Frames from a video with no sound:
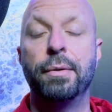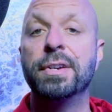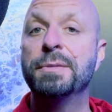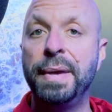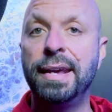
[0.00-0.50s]

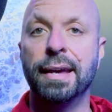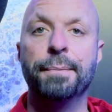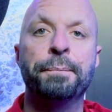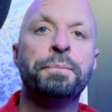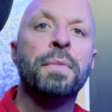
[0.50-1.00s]
speak
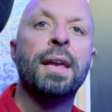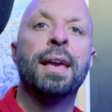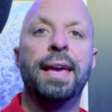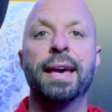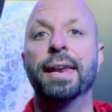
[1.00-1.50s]
in.
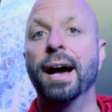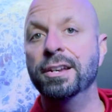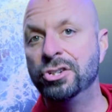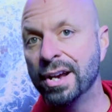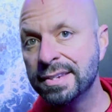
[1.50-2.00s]
And
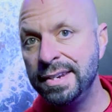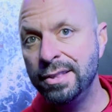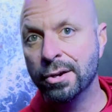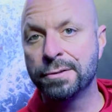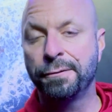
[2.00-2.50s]
adjusting
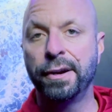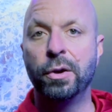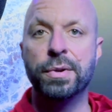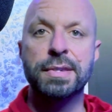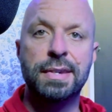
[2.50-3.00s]
those
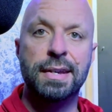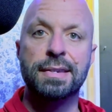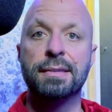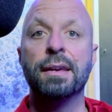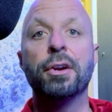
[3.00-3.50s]

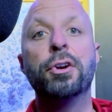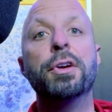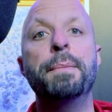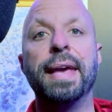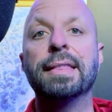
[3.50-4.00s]
frequencies
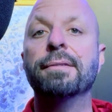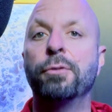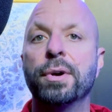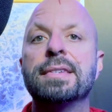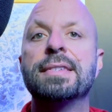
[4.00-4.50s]
could make the
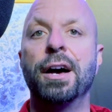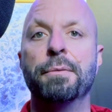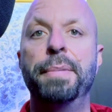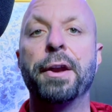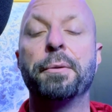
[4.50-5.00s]
voice
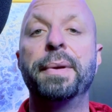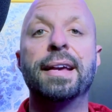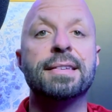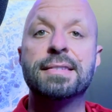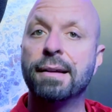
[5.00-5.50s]
sound better,
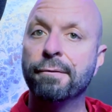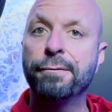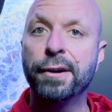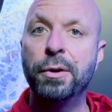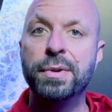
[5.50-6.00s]
because some
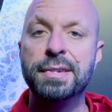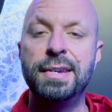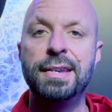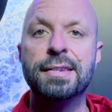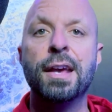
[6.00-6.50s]

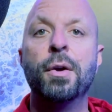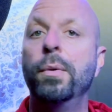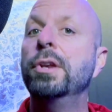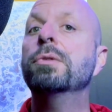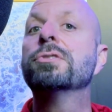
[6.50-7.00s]
frequencies,
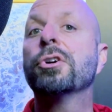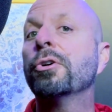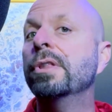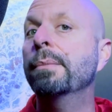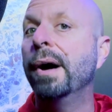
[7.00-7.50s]
when you
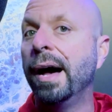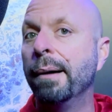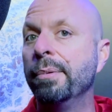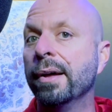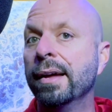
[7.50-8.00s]
turn them
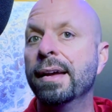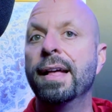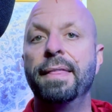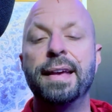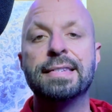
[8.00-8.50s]
up,
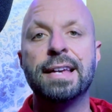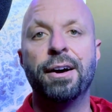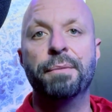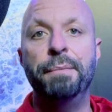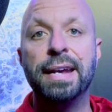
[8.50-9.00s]

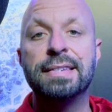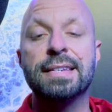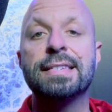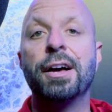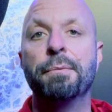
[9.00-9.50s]
makes
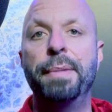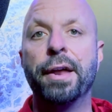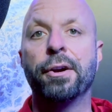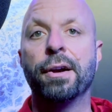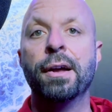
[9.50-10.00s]
it sound
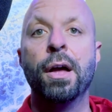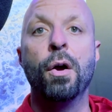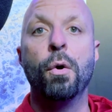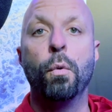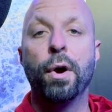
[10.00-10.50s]
better.
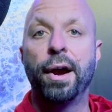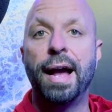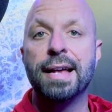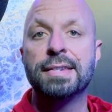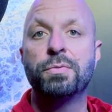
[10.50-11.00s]

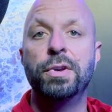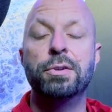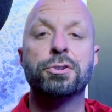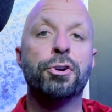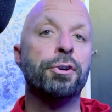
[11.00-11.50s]
Whereas when
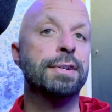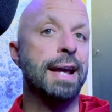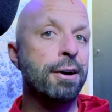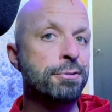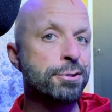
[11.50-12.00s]
you turn
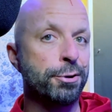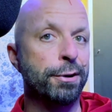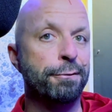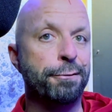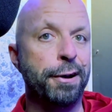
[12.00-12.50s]
down
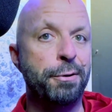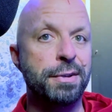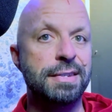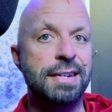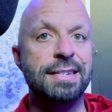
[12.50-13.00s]
certain
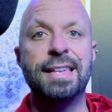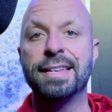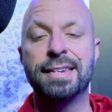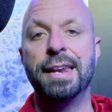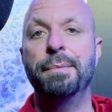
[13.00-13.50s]
frequencies,
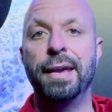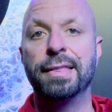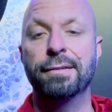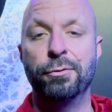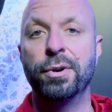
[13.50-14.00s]
that's going to
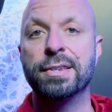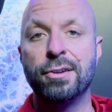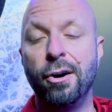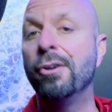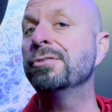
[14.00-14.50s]
make the
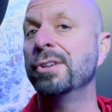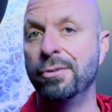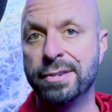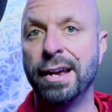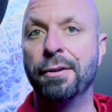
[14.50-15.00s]
voice
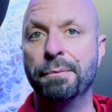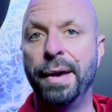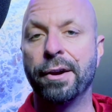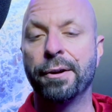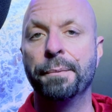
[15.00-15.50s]
also sound
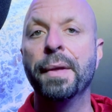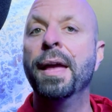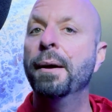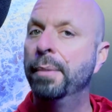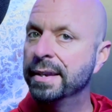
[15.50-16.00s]
better.
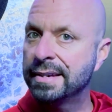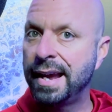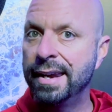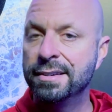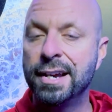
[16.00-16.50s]
But it's
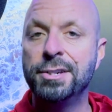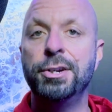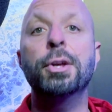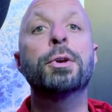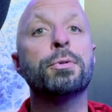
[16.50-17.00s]
kind of
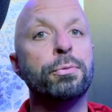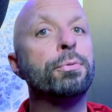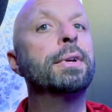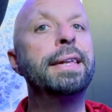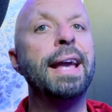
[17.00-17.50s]
touchy. You
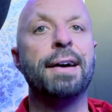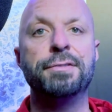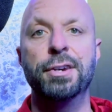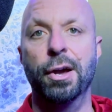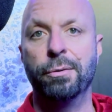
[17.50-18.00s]
really have
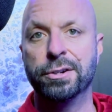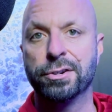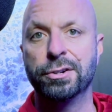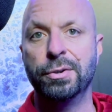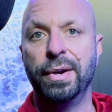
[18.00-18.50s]
to know
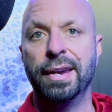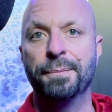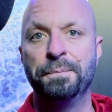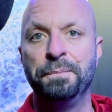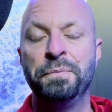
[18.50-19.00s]
what you're doing.
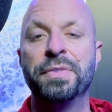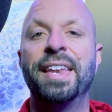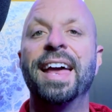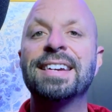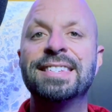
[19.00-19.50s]

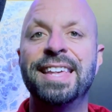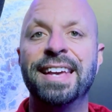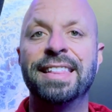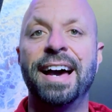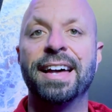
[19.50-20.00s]
The next
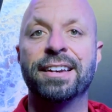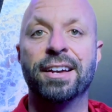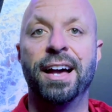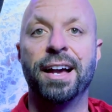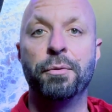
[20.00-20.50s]
thing that
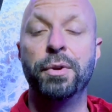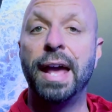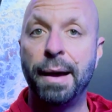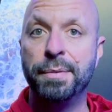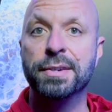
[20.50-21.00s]
would
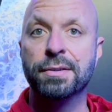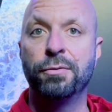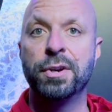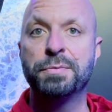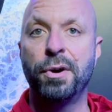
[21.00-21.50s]
happen to
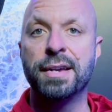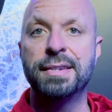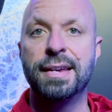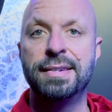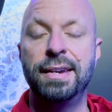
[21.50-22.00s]
voice
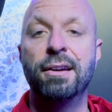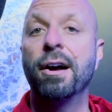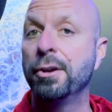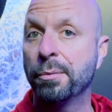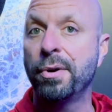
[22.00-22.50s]
processing,
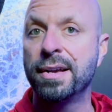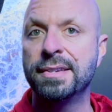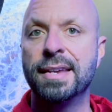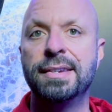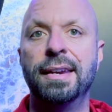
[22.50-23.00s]
audio
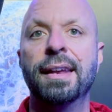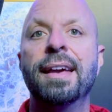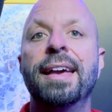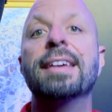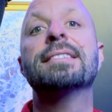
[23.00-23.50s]
processing,
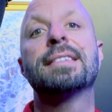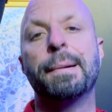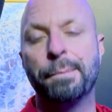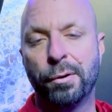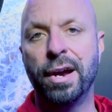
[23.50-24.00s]
is
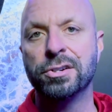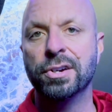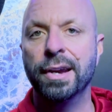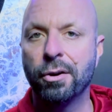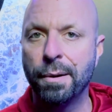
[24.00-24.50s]

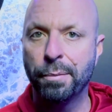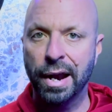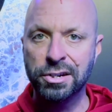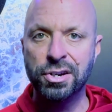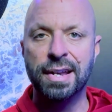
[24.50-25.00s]
compression. Now,
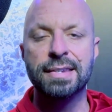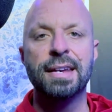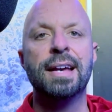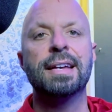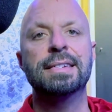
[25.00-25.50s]
compression is
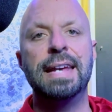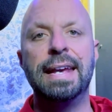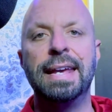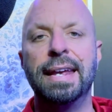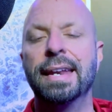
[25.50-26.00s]

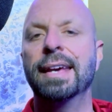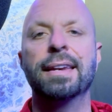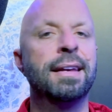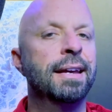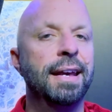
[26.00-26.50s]
taking,
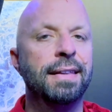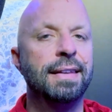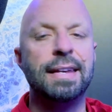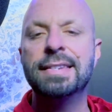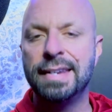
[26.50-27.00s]
in
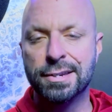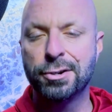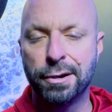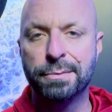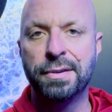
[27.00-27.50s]
the easiest
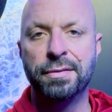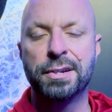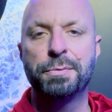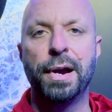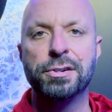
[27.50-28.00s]
terms of
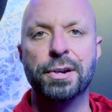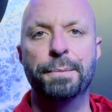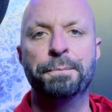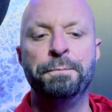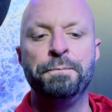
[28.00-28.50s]

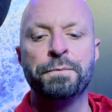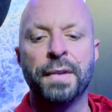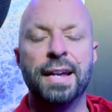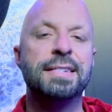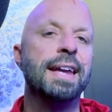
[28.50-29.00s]
expression,
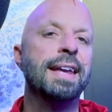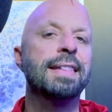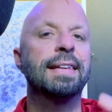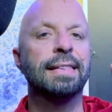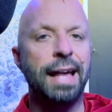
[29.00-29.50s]
it's
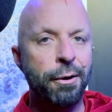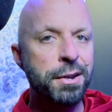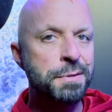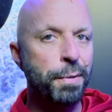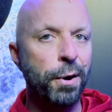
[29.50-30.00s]
taking the
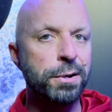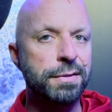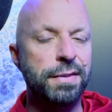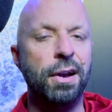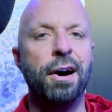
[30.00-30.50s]
loudest
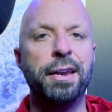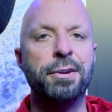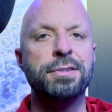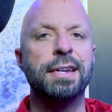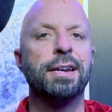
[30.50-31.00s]
parts of the
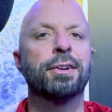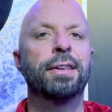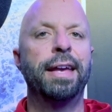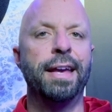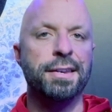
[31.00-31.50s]
audio
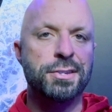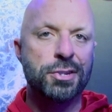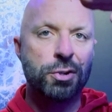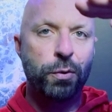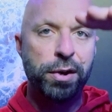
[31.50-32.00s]
signal and
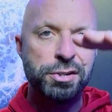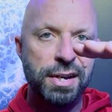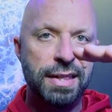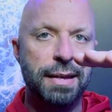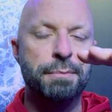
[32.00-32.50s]

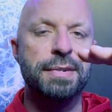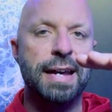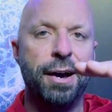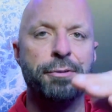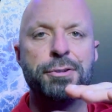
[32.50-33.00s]
squishing them
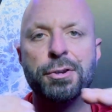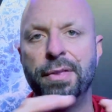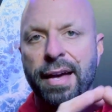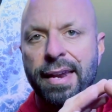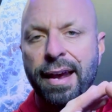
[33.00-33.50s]
down so
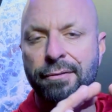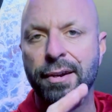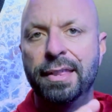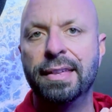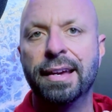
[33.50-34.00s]
that
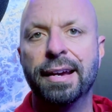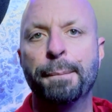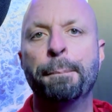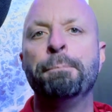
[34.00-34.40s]
everything